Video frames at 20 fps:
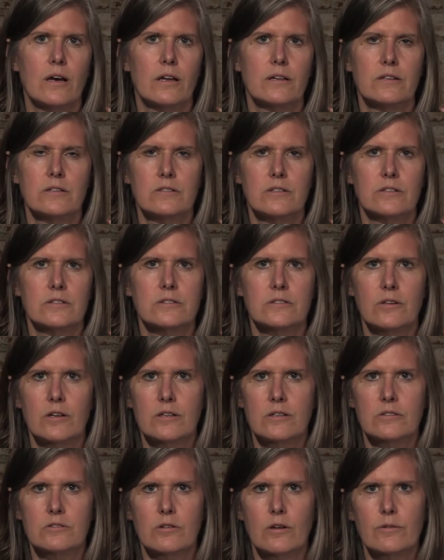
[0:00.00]

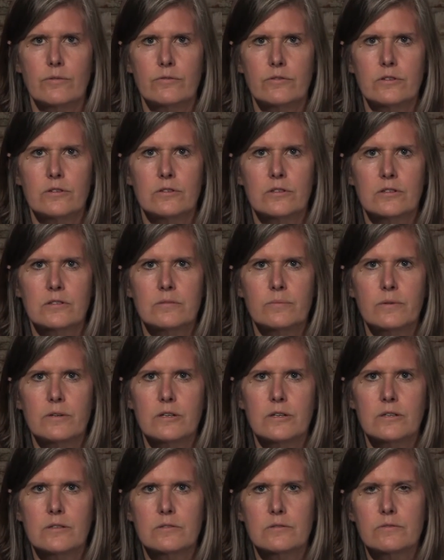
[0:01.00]
unadulterated, joyful
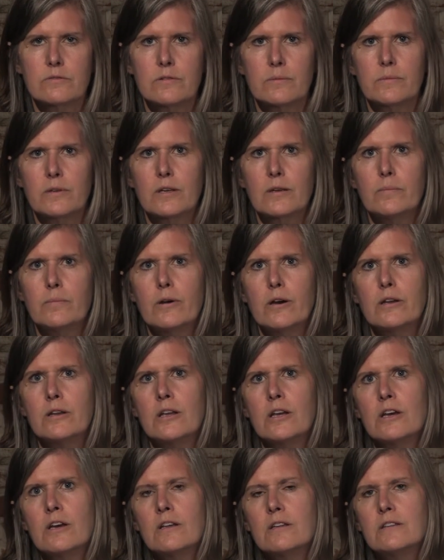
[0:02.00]
experience for me. But
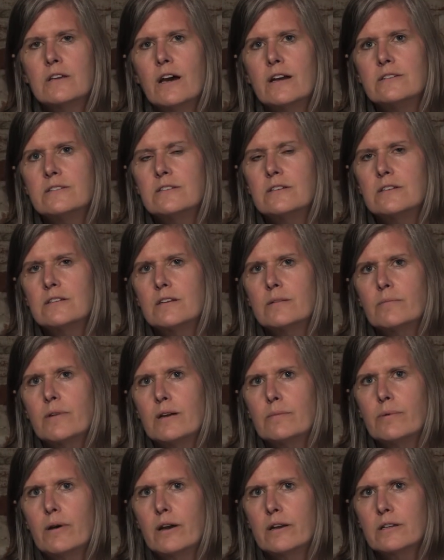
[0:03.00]
the idea that
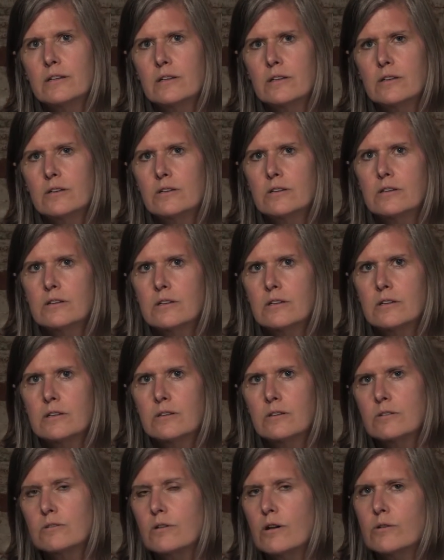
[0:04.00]
my body
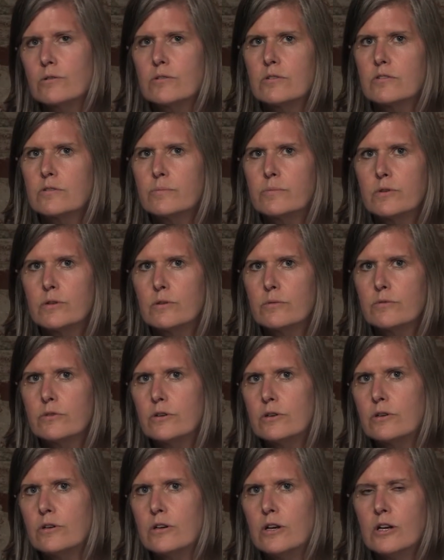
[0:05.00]
could grow this
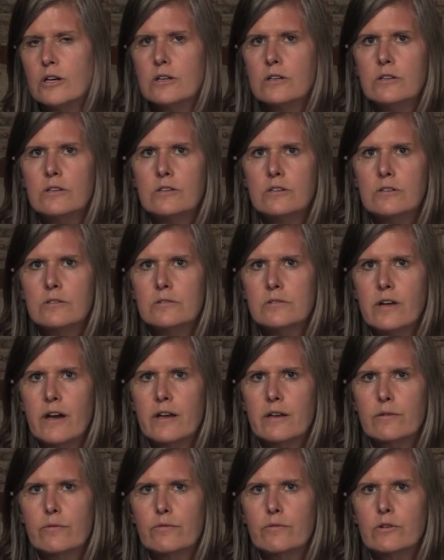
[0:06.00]
beautiful new
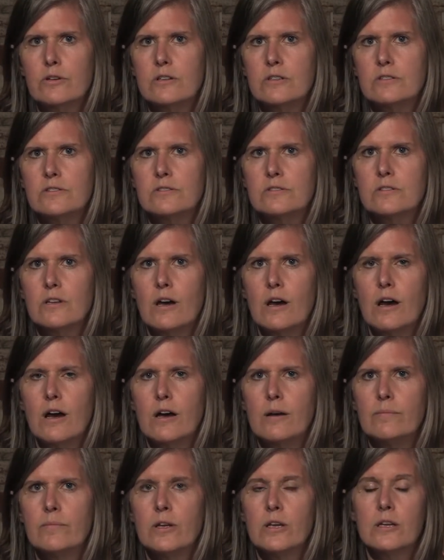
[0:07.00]
life was.
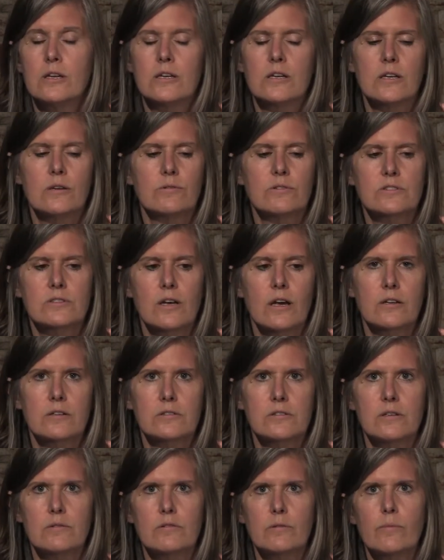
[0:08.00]
Um, it was
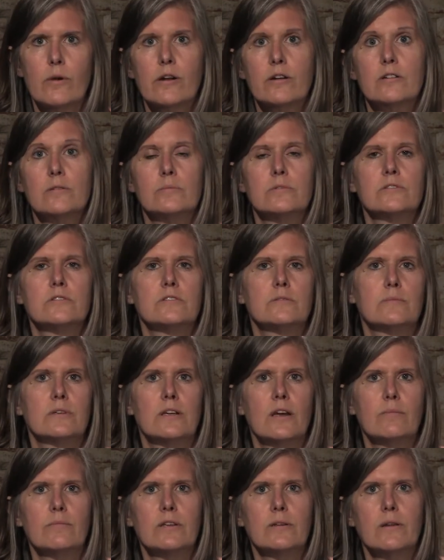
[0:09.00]
utterly remarkable to
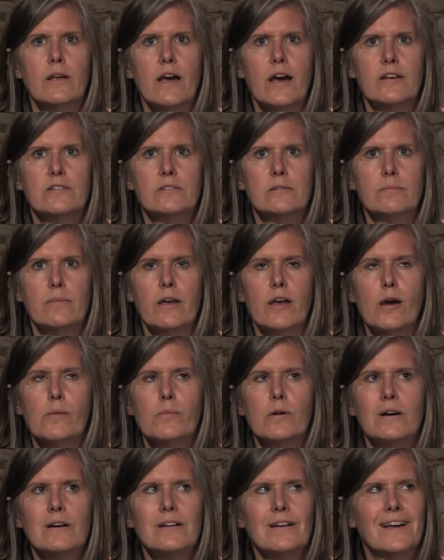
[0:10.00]
me. I mean, as a
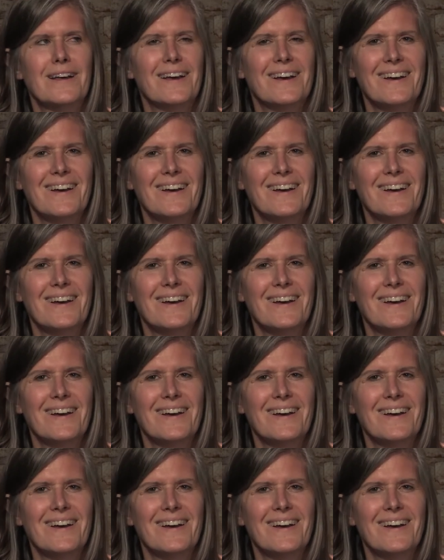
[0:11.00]
mammal,